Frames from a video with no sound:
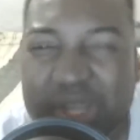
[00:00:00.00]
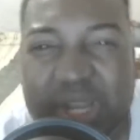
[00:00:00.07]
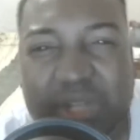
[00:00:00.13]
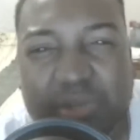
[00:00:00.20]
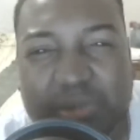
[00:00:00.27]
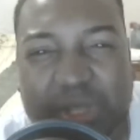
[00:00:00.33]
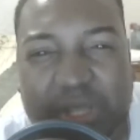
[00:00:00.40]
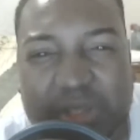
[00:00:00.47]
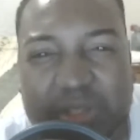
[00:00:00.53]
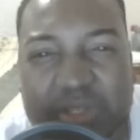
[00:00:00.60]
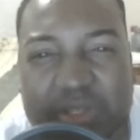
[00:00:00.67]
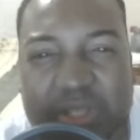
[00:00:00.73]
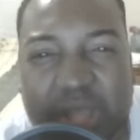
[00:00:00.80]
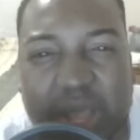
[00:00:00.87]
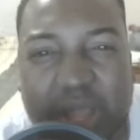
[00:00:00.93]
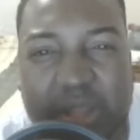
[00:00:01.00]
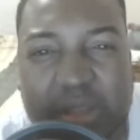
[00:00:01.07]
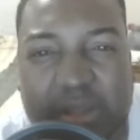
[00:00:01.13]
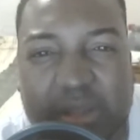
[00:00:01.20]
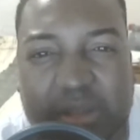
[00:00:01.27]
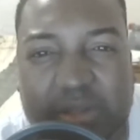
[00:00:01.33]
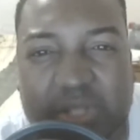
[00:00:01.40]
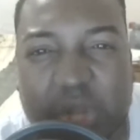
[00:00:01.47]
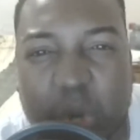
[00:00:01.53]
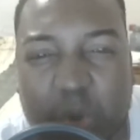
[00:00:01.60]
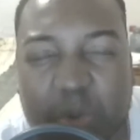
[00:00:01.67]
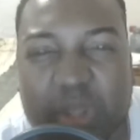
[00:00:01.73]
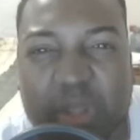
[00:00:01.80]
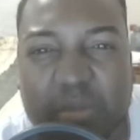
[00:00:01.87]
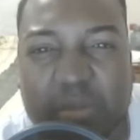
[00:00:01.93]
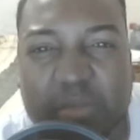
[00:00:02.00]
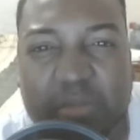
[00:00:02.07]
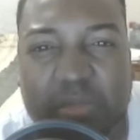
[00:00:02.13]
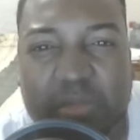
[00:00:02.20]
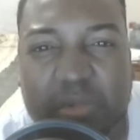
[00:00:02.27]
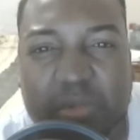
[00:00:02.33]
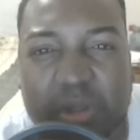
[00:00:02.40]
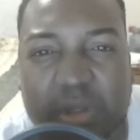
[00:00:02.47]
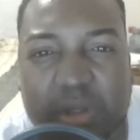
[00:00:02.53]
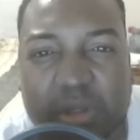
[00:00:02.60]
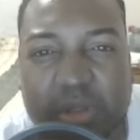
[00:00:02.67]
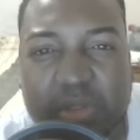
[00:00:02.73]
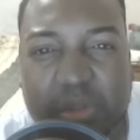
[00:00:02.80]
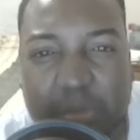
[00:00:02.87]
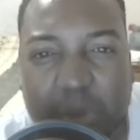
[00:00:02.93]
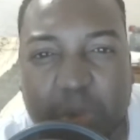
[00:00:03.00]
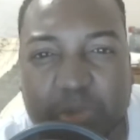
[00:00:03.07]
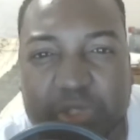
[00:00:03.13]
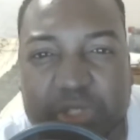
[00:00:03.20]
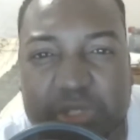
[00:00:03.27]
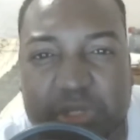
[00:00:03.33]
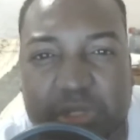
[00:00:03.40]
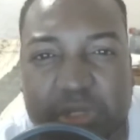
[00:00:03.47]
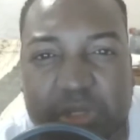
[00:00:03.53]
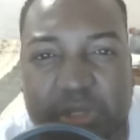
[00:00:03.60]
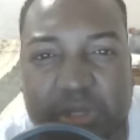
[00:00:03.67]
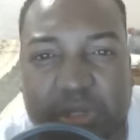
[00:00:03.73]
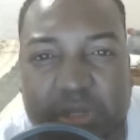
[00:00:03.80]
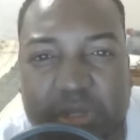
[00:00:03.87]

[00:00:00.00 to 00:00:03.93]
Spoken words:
What can I do to get this guy to hurt him the most?